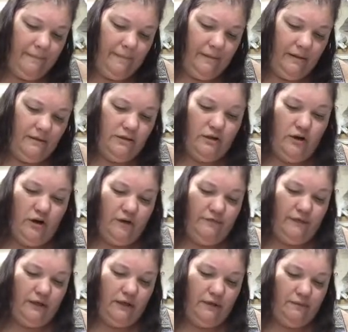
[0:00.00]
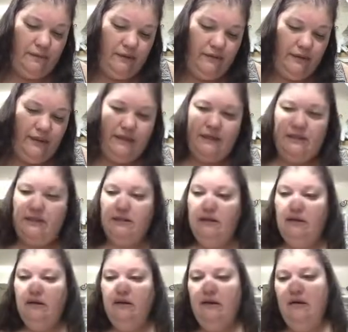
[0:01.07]
scarf a little bit with this,
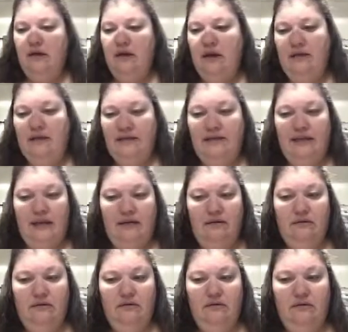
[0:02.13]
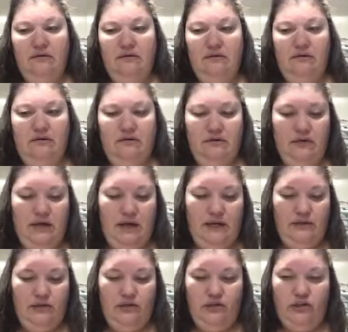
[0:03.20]
and that's it. Okay,
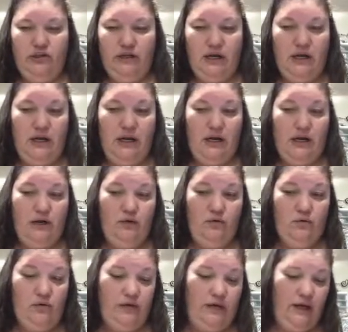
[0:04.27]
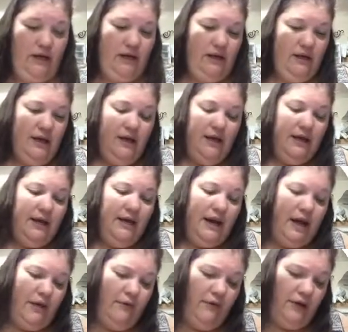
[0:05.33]
so she's kind of got to coordinate.
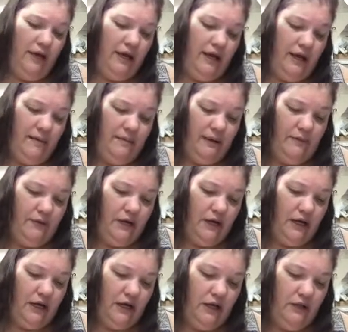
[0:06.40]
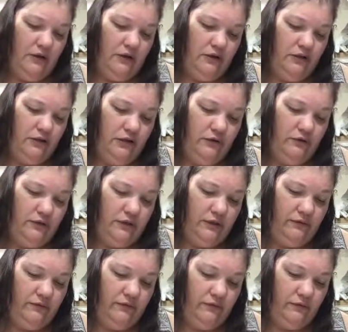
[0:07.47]
Now we're going to come in and we're going to color
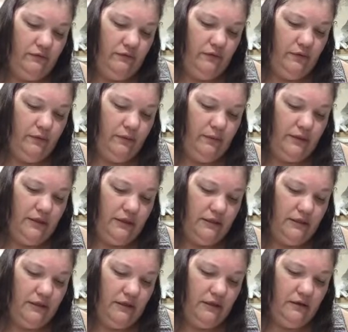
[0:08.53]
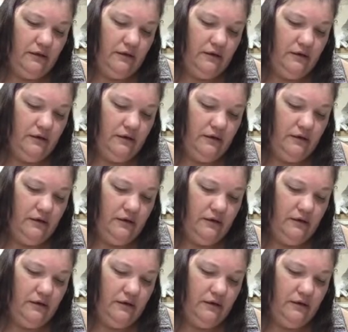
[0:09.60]
Joseph's robe with this color.